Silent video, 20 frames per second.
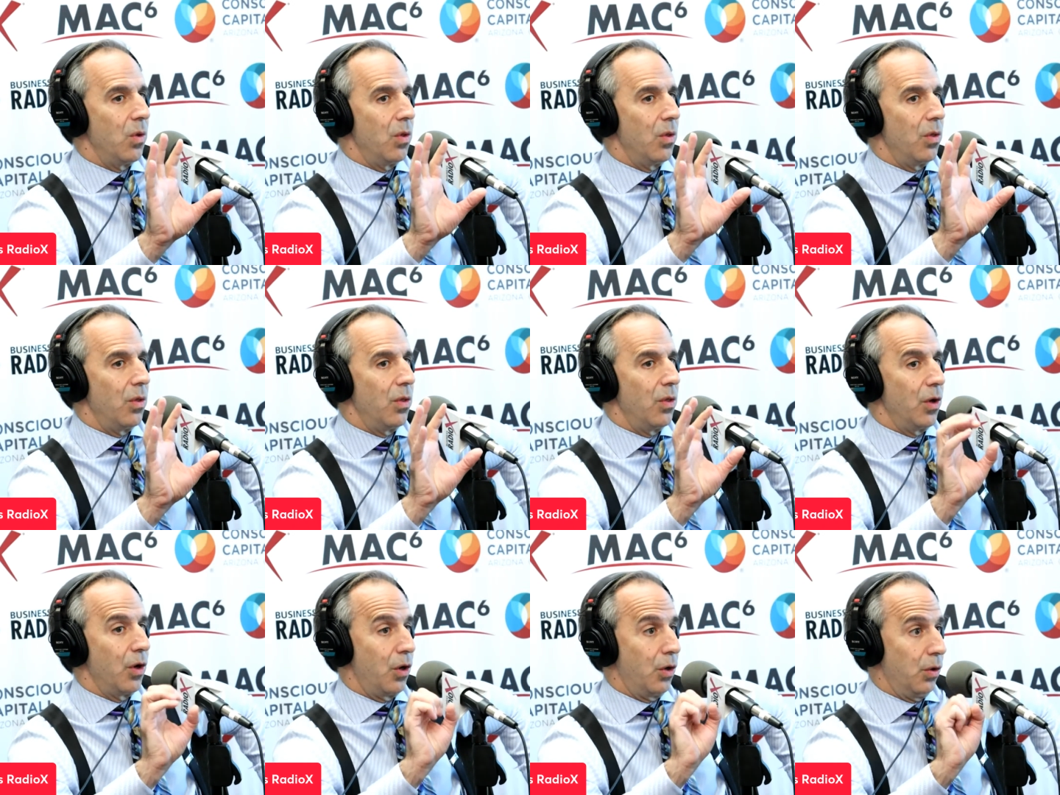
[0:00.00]

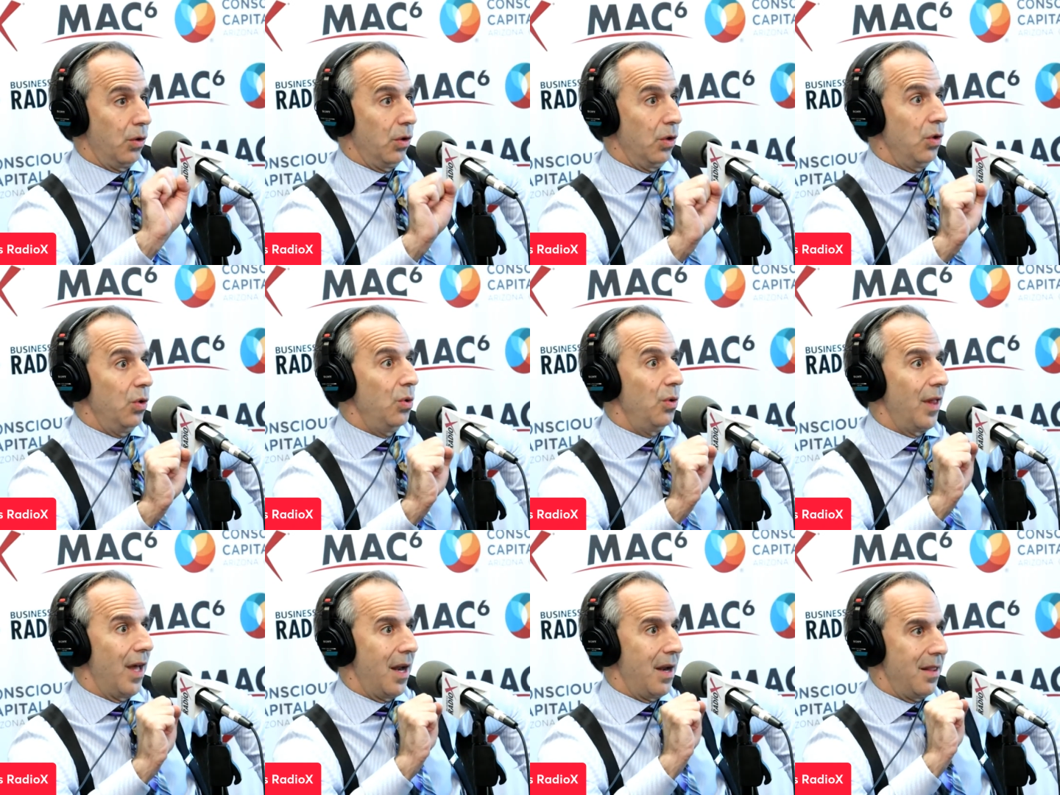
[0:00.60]
the glue
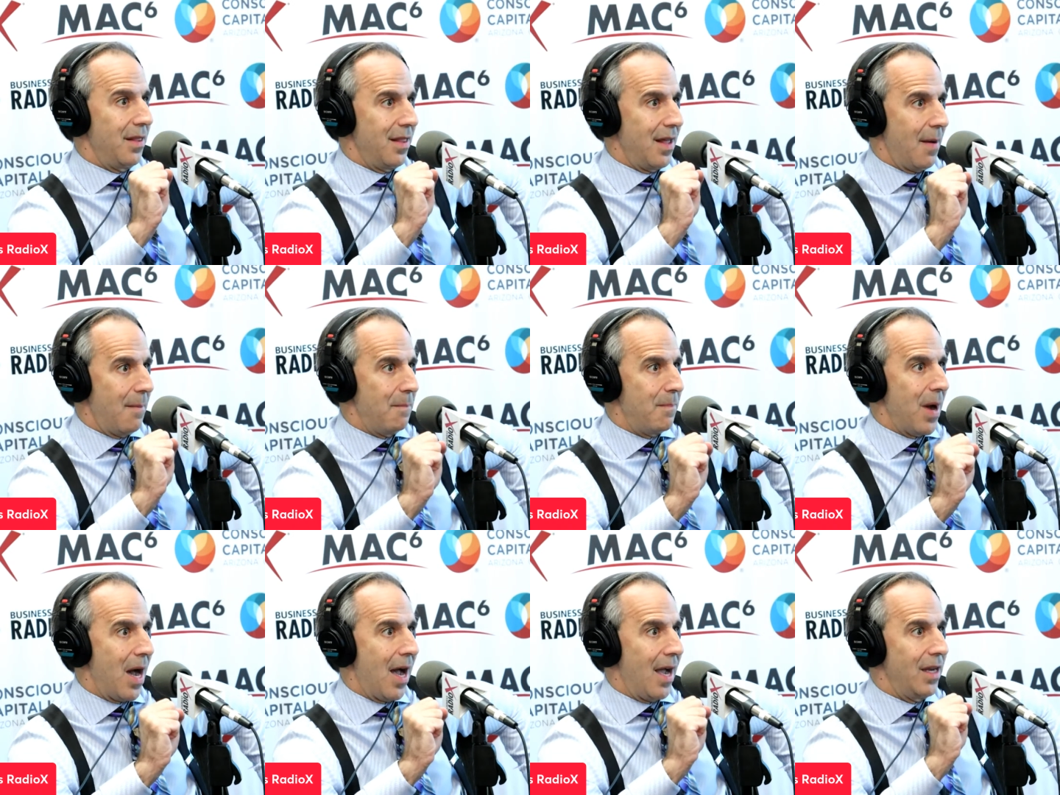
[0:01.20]
that
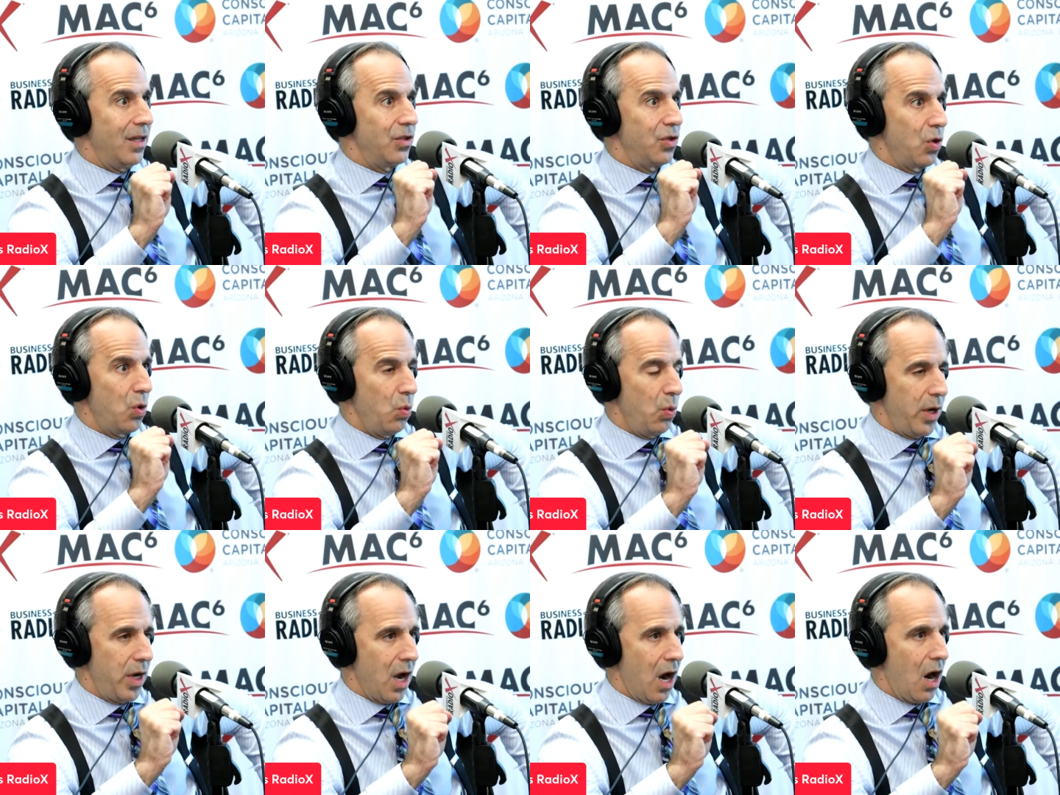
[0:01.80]
binds who
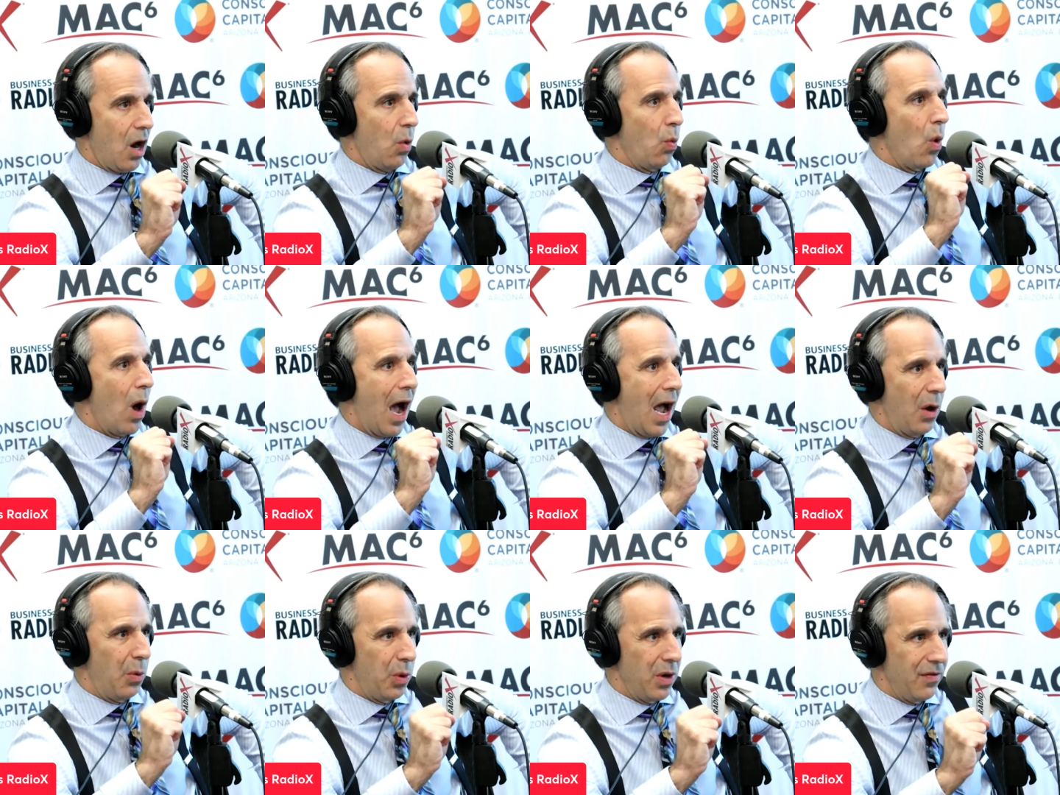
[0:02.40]
we are,
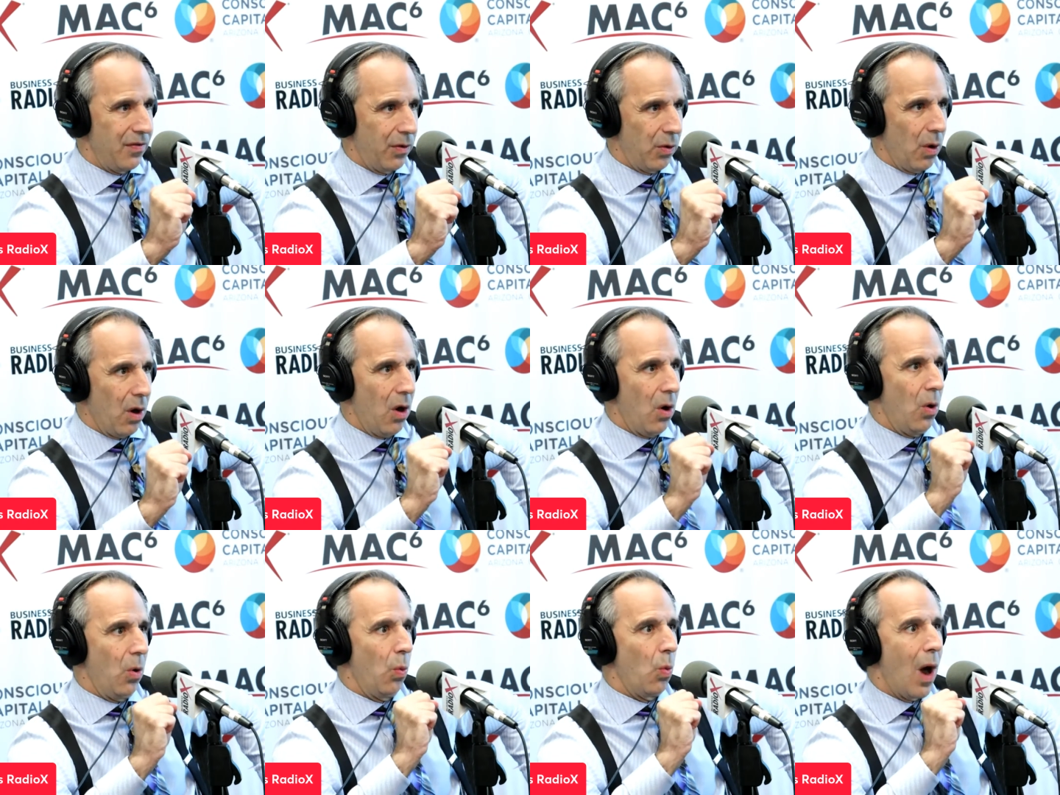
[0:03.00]
why we've
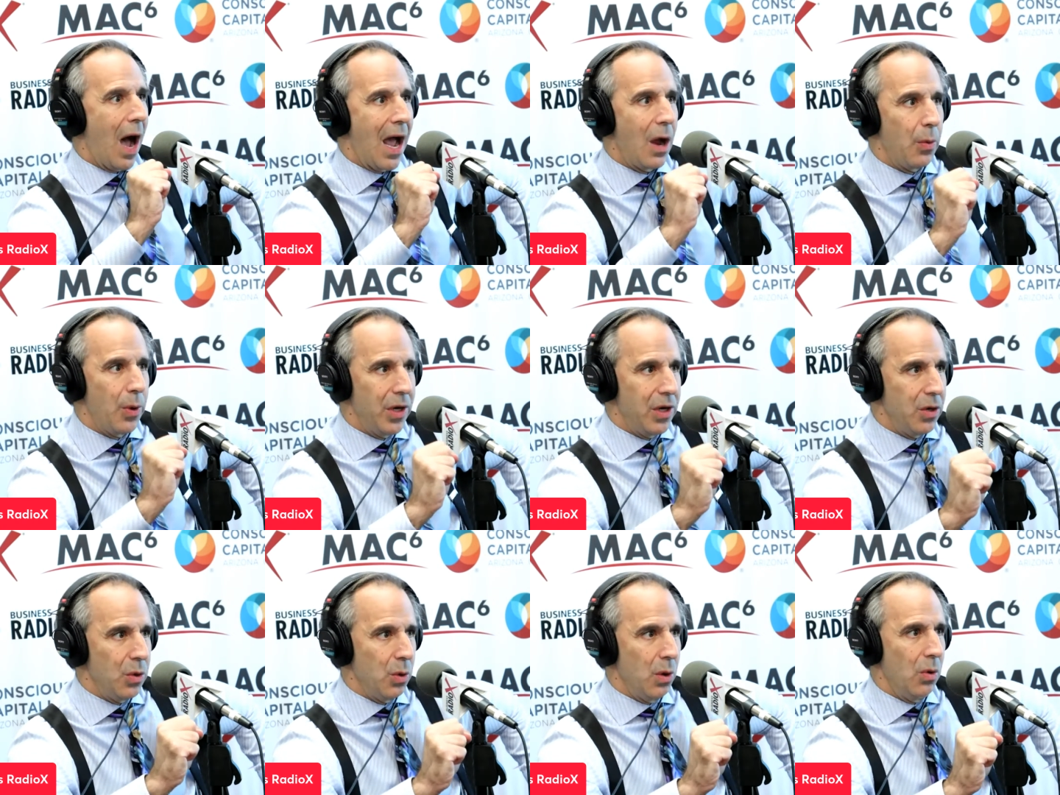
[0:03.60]
grown, why we
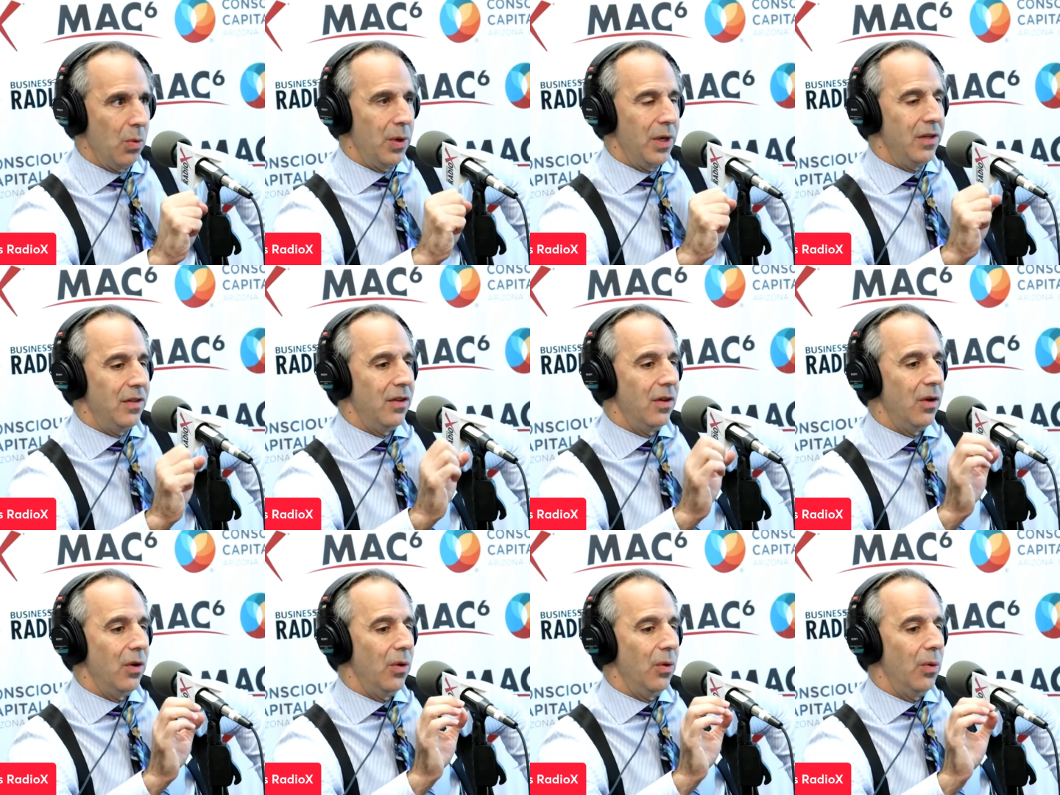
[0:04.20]
do what we do.